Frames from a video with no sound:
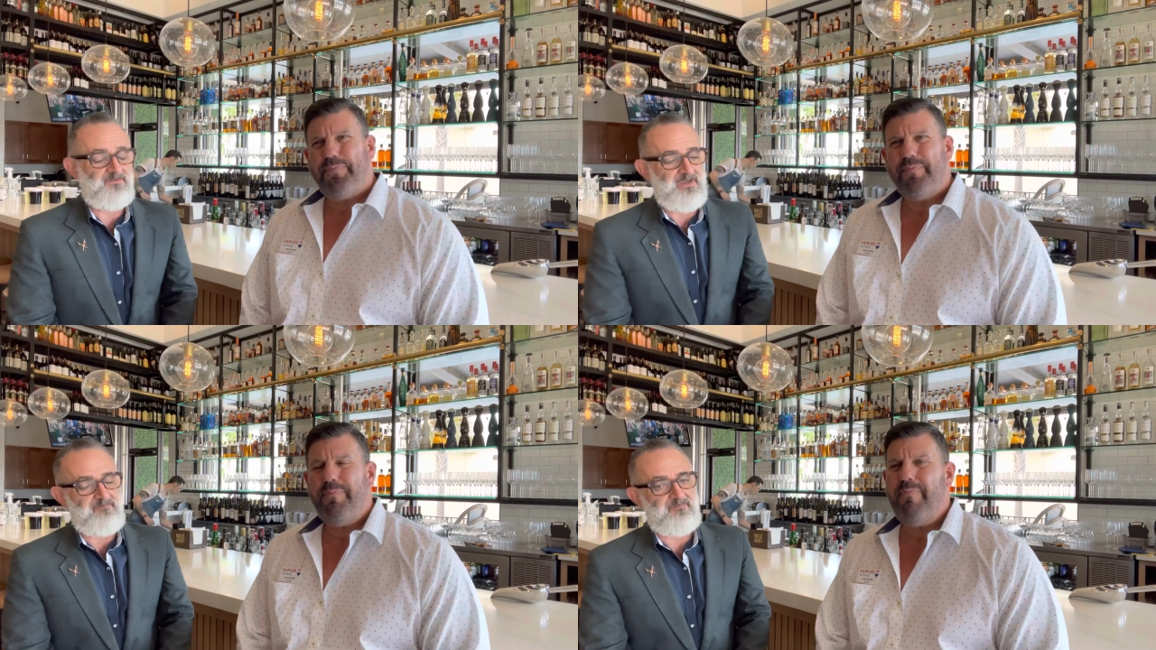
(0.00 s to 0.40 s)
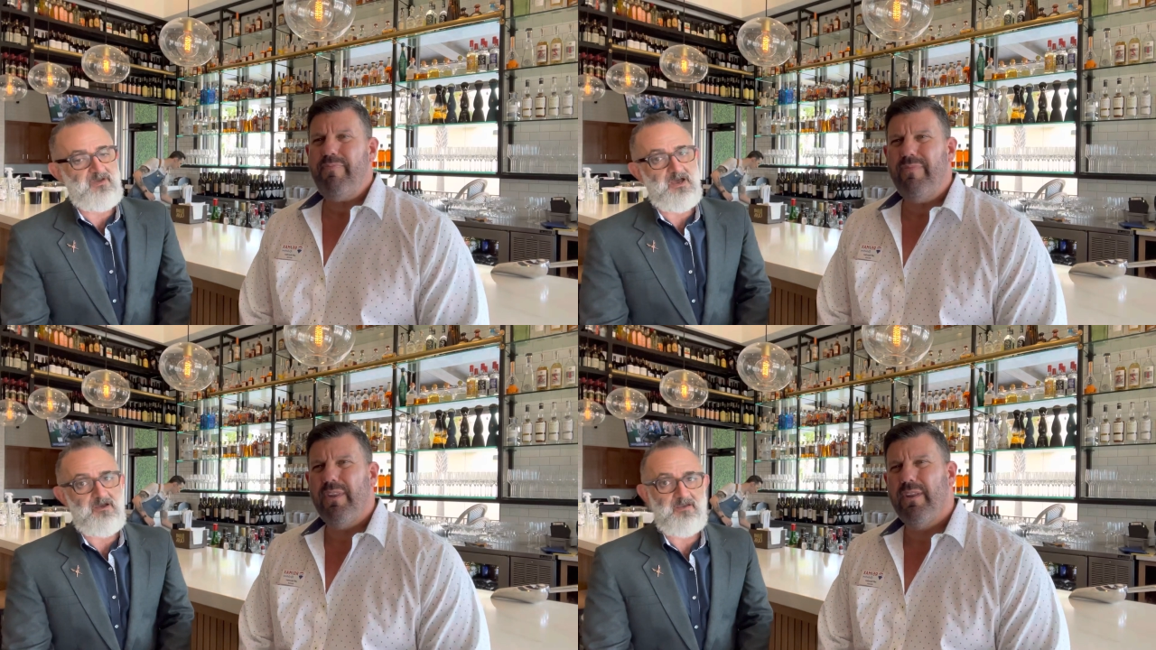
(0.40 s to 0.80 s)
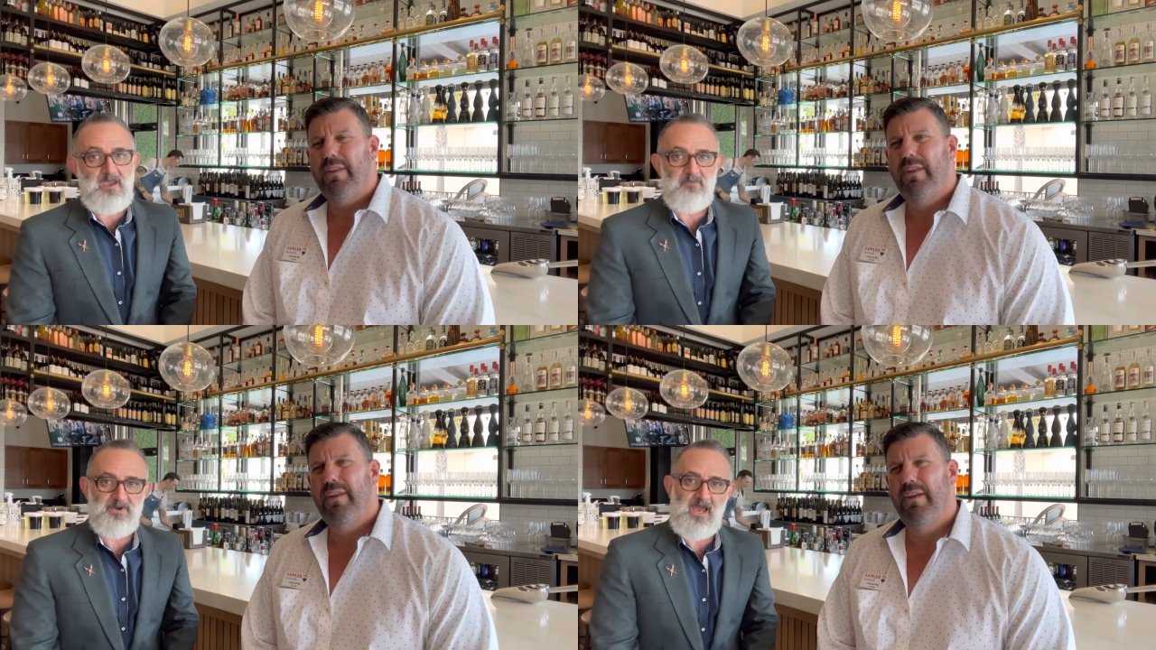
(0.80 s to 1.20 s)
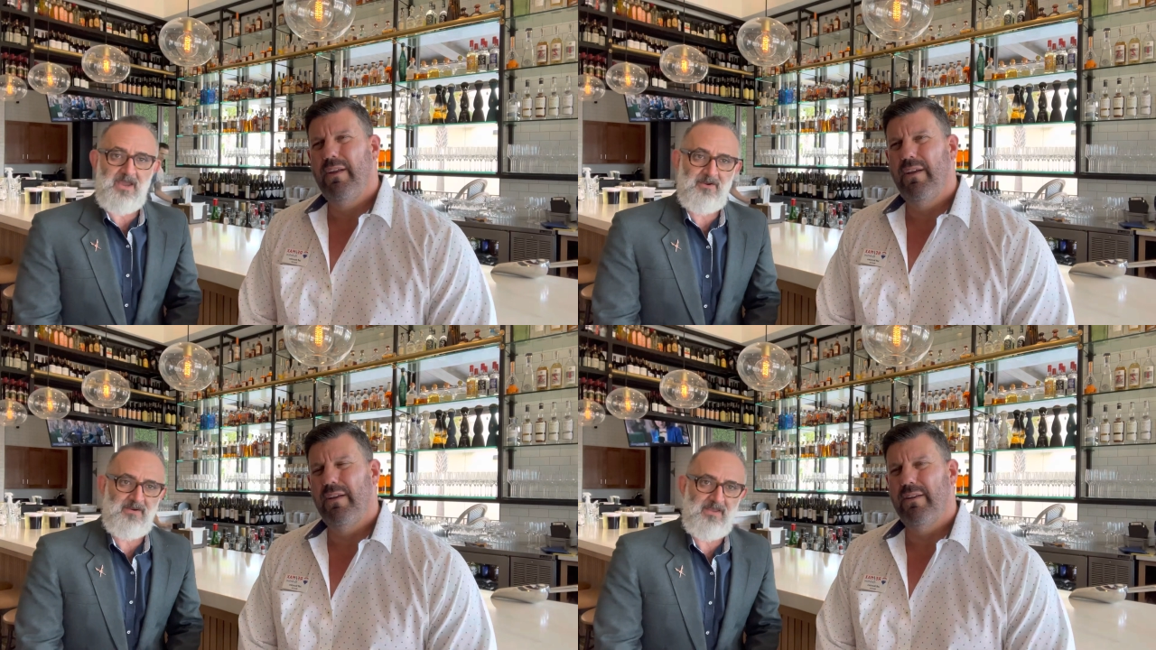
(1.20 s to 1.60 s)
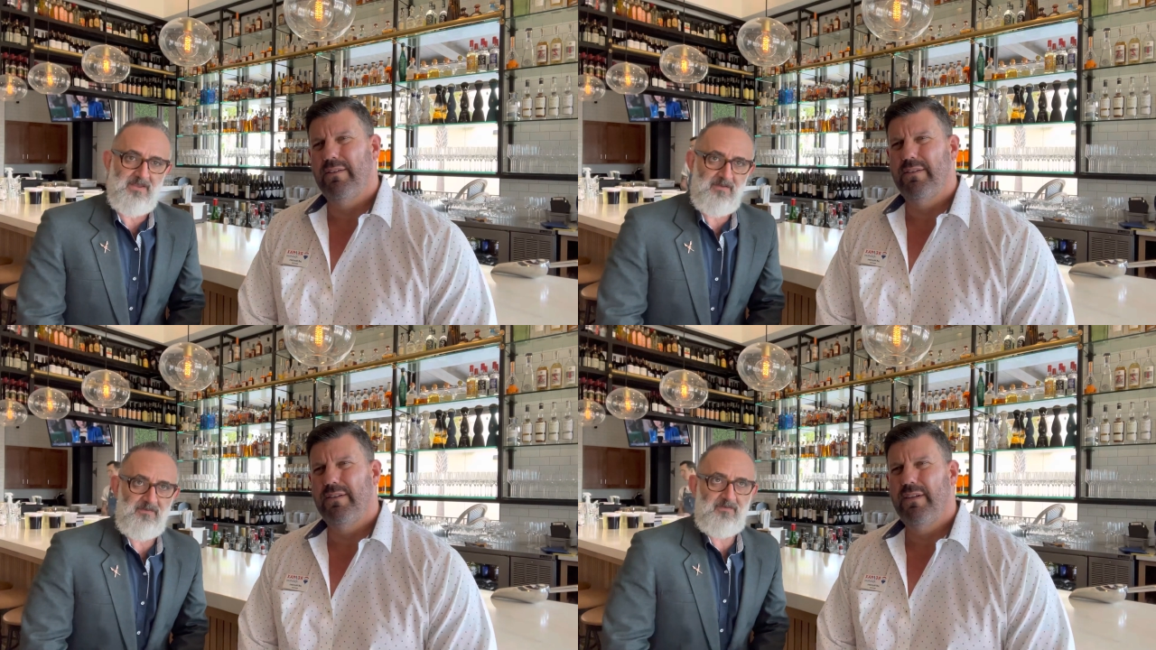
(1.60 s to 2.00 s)
Speaker 1: Jeff. Uh, Ember and Iron
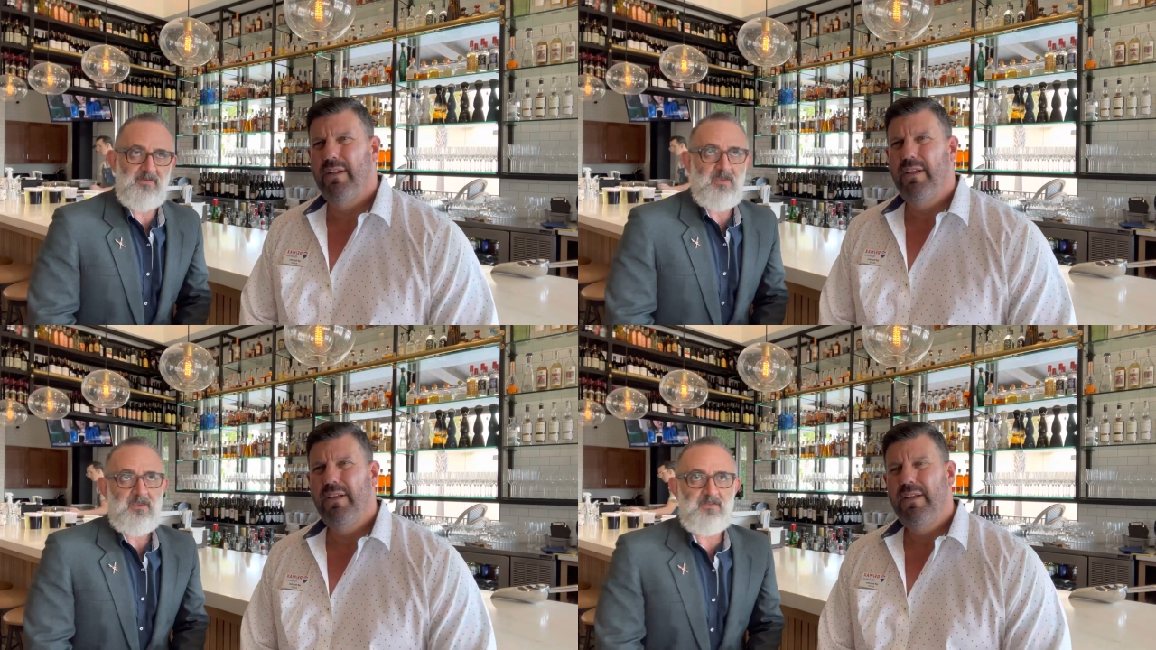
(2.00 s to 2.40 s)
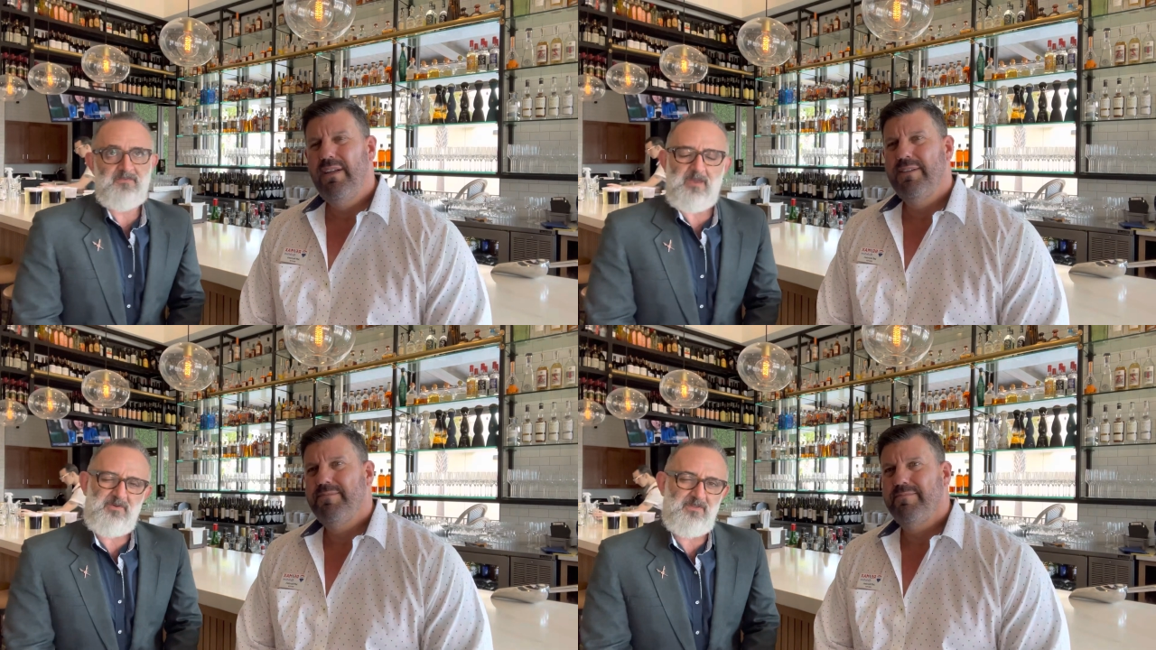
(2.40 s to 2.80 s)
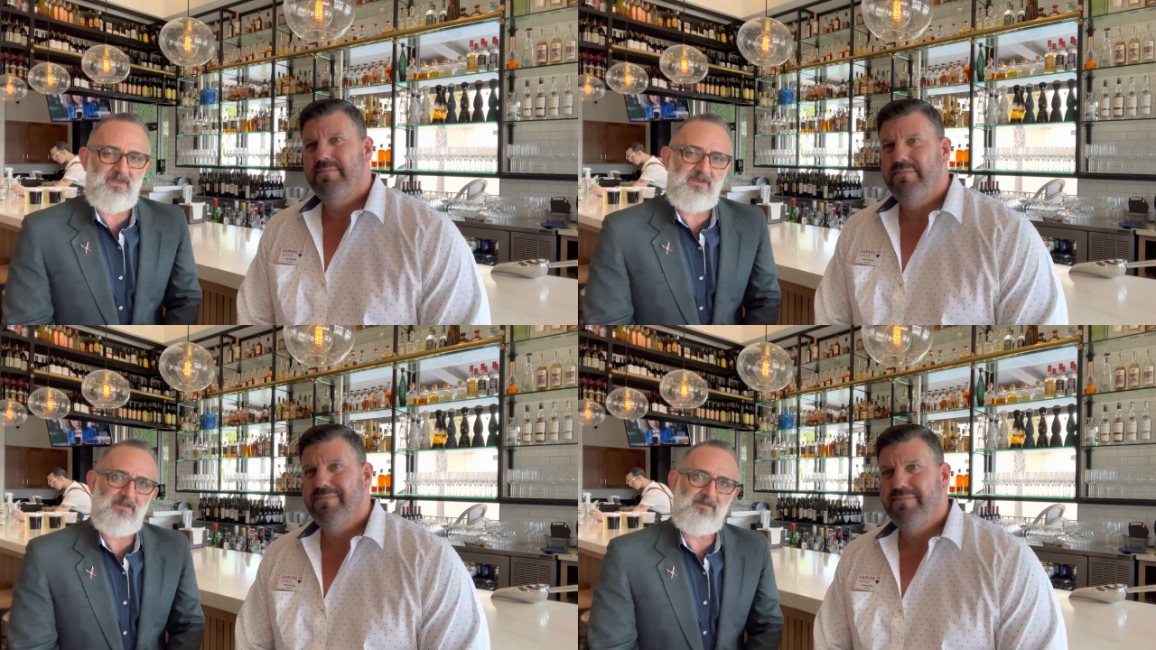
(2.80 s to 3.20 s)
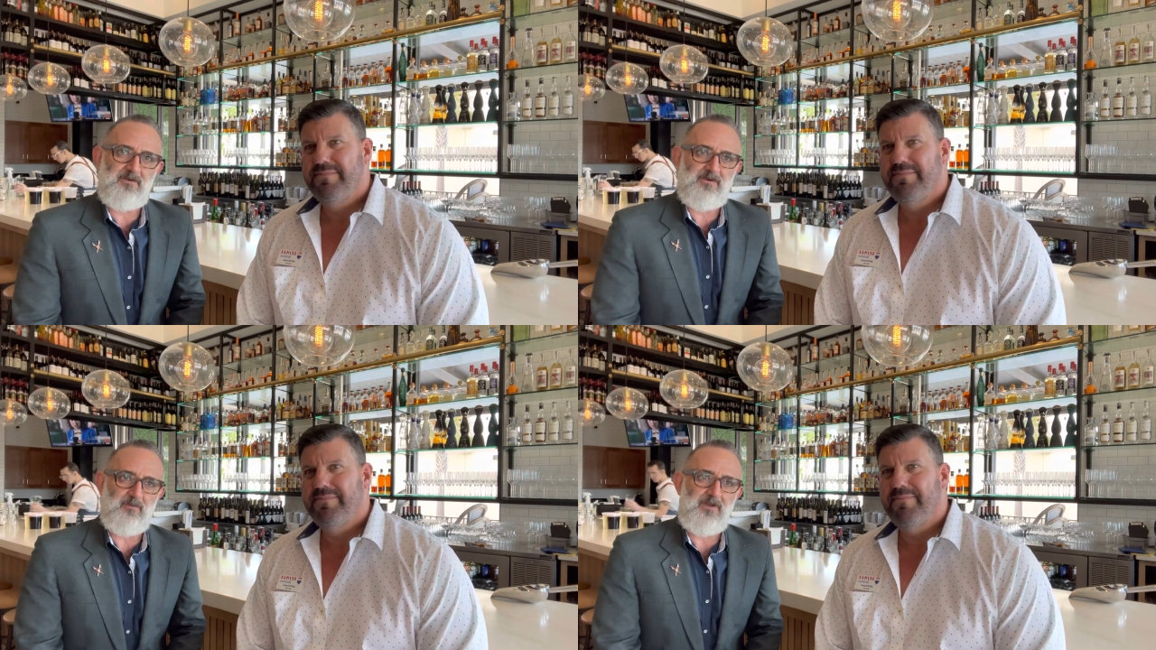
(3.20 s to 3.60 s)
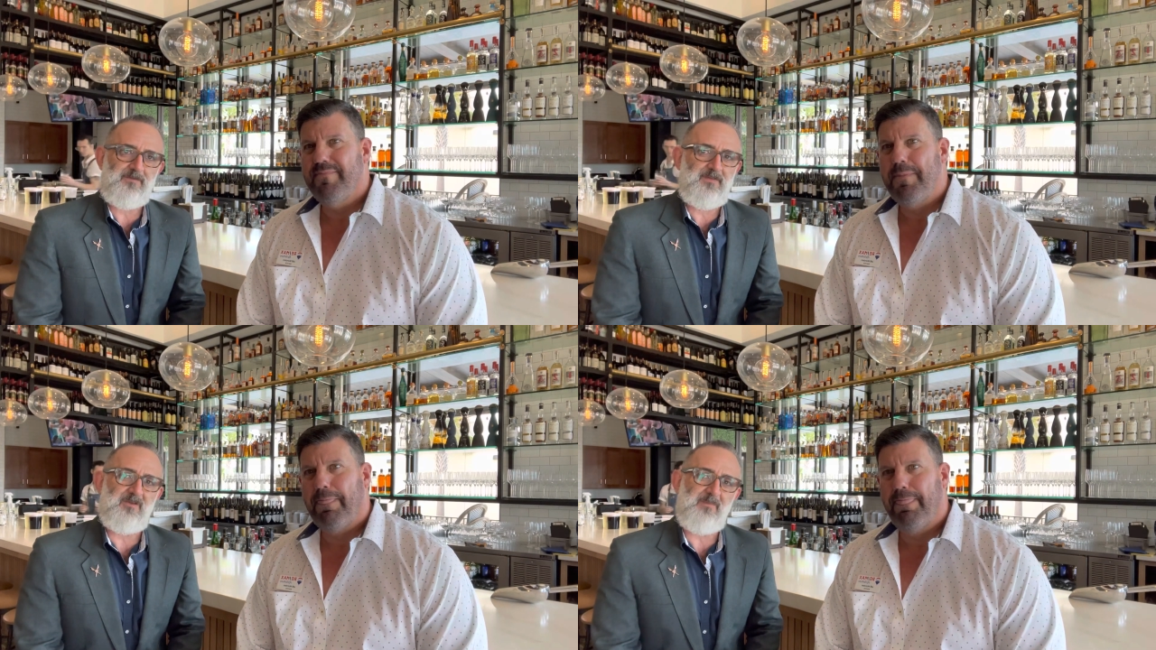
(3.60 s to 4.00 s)
is conceptually considered a
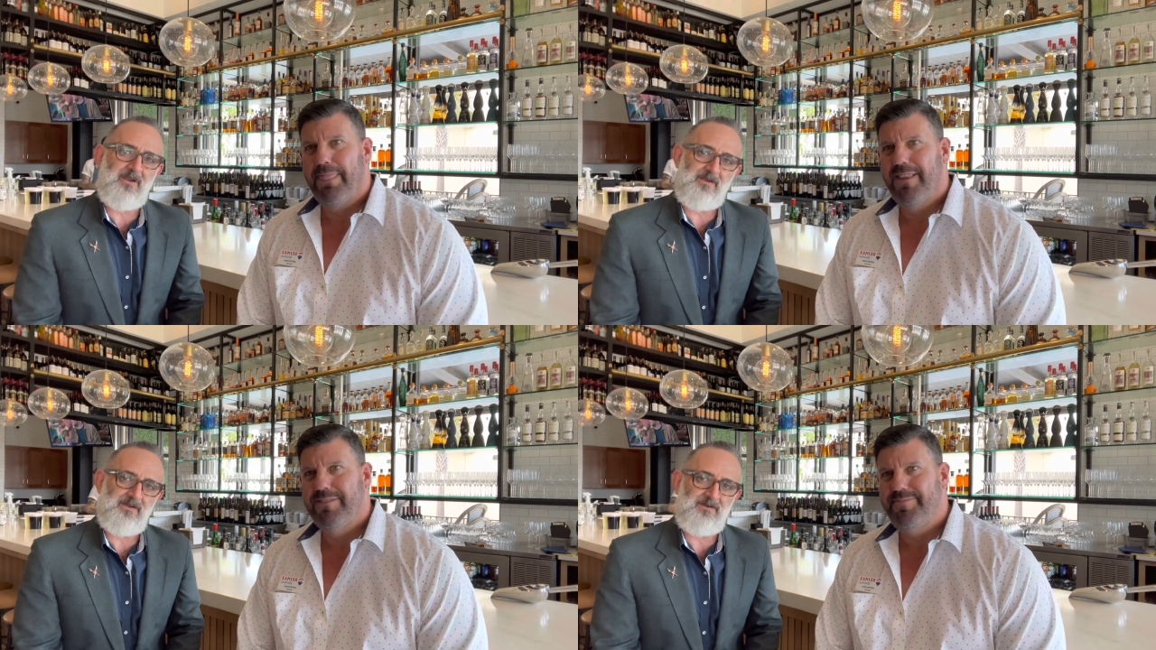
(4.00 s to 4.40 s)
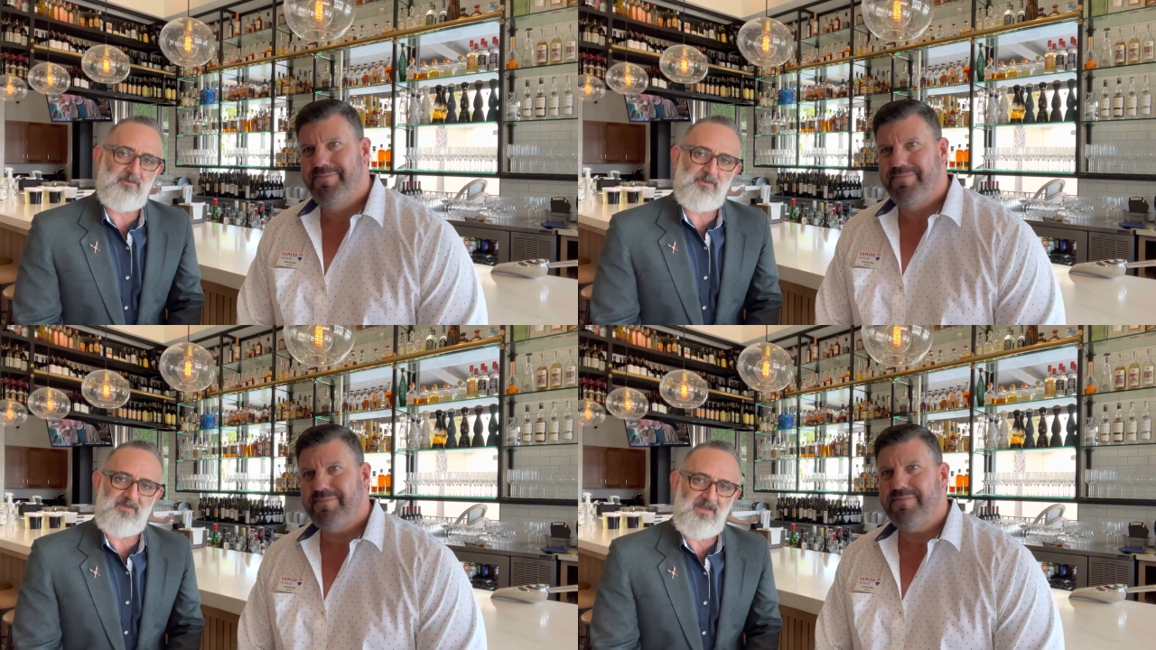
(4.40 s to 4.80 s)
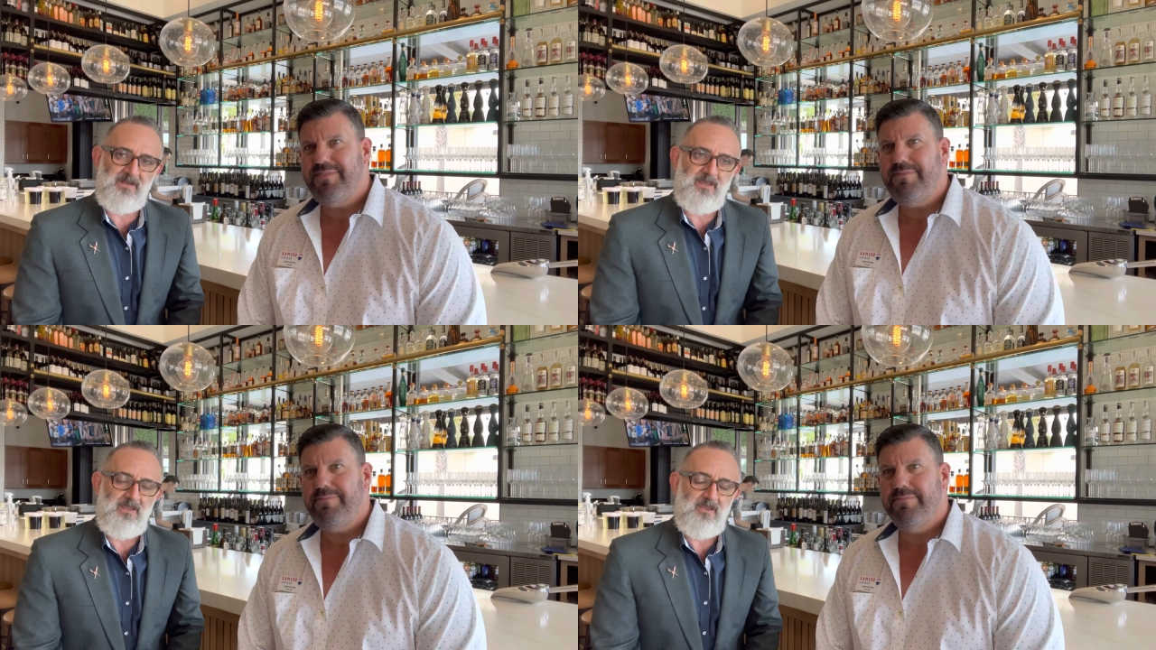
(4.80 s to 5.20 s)
rustic American cuisine.